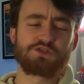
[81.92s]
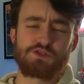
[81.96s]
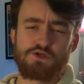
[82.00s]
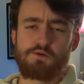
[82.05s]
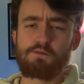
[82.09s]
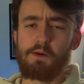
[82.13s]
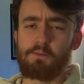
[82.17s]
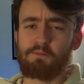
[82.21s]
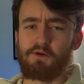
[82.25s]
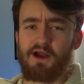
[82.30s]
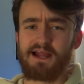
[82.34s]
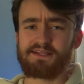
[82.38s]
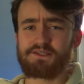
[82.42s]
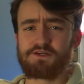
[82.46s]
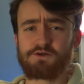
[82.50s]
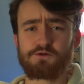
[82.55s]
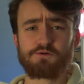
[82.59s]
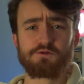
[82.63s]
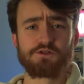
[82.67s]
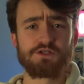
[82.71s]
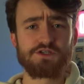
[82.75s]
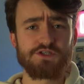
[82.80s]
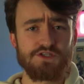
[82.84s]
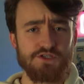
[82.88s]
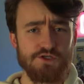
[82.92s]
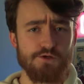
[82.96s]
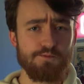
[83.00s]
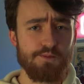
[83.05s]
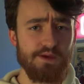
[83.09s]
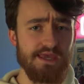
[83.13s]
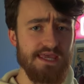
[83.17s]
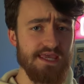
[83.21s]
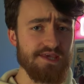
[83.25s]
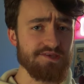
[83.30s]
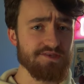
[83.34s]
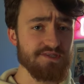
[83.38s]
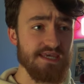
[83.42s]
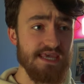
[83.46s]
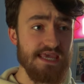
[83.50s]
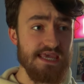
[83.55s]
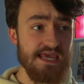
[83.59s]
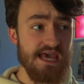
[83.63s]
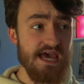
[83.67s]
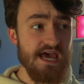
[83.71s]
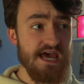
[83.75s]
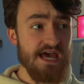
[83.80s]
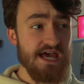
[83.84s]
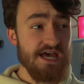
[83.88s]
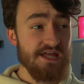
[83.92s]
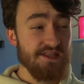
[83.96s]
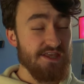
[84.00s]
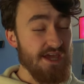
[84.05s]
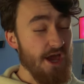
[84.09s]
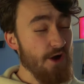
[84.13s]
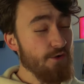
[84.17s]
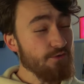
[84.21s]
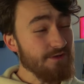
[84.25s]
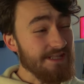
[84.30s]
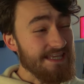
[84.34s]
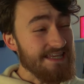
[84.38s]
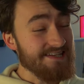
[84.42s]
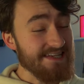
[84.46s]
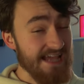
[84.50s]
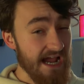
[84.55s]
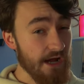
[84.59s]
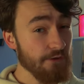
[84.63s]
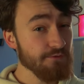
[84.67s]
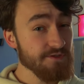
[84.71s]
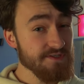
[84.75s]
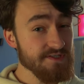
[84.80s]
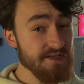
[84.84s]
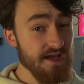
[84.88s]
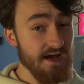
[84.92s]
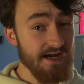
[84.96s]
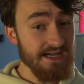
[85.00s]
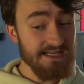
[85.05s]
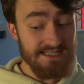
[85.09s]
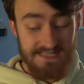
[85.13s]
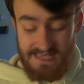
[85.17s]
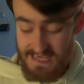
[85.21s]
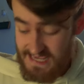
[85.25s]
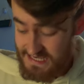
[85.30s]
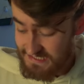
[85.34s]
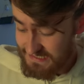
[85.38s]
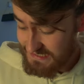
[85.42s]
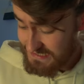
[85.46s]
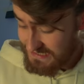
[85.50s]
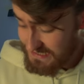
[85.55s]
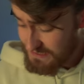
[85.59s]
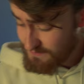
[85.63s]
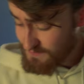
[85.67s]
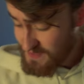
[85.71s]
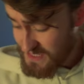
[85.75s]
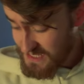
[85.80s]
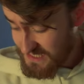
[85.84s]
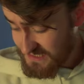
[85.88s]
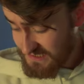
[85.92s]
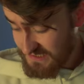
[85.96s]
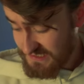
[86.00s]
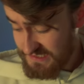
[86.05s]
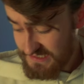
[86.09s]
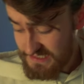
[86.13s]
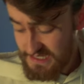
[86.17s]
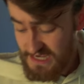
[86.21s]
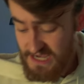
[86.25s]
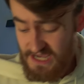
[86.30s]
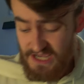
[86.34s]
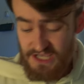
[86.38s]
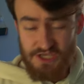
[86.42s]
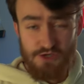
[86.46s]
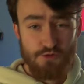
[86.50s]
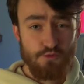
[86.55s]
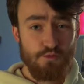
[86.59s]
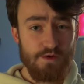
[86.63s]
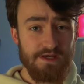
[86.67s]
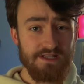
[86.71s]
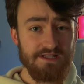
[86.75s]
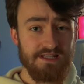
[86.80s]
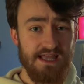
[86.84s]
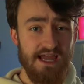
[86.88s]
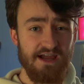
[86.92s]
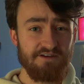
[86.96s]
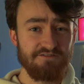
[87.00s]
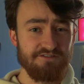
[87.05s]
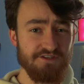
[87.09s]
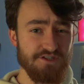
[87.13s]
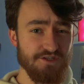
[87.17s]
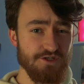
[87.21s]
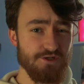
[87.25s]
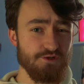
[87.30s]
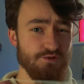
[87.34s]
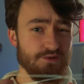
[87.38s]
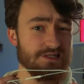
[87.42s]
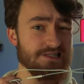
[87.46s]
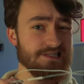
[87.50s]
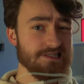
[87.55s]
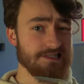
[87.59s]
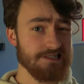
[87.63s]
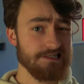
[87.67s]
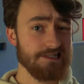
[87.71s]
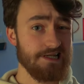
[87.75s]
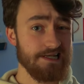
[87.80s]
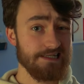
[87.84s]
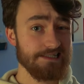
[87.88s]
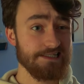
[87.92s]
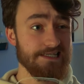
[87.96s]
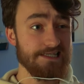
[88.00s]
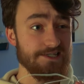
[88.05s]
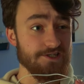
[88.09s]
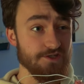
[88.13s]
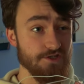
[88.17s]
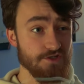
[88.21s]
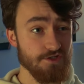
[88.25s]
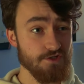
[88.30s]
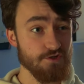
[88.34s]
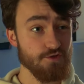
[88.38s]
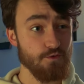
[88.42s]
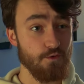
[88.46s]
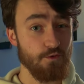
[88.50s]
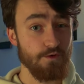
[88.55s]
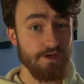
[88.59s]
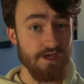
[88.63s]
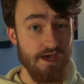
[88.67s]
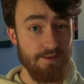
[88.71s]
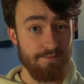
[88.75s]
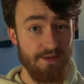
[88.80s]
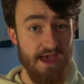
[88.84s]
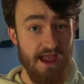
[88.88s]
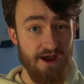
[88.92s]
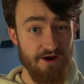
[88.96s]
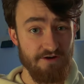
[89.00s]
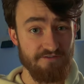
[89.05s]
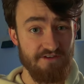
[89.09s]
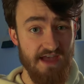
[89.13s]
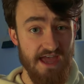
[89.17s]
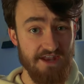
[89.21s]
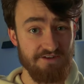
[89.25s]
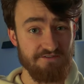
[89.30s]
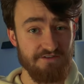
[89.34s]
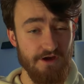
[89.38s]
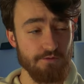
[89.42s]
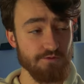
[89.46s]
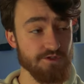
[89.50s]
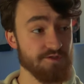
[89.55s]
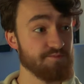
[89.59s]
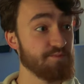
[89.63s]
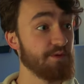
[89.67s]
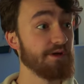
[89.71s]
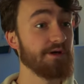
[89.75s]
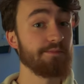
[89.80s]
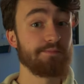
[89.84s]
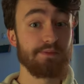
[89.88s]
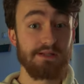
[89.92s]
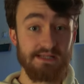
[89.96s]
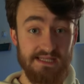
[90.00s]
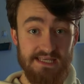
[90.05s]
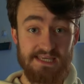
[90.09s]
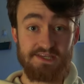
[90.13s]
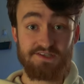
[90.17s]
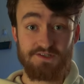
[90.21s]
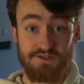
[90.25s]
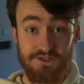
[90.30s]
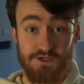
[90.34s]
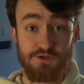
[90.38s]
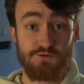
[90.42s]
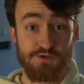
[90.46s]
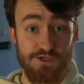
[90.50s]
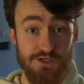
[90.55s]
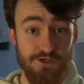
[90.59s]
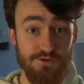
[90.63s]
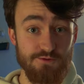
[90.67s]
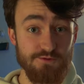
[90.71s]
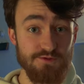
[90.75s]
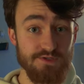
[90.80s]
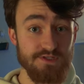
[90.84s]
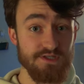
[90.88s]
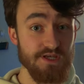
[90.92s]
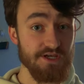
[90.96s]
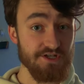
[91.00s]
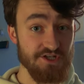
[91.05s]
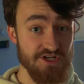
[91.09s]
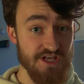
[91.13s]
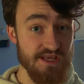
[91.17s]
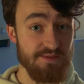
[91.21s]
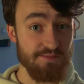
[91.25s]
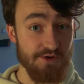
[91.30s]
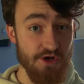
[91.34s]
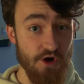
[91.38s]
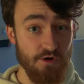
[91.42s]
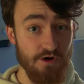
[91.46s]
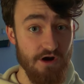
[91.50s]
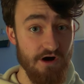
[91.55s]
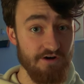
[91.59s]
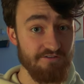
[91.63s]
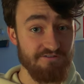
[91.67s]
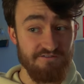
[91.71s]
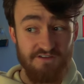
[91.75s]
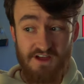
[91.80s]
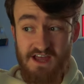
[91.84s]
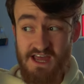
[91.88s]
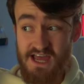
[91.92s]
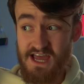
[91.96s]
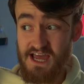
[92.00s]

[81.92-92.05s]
super practical, super easy. The only downside is that it means you will have to slightly destroy a pair of headphones, but please do use a cheap knockoff.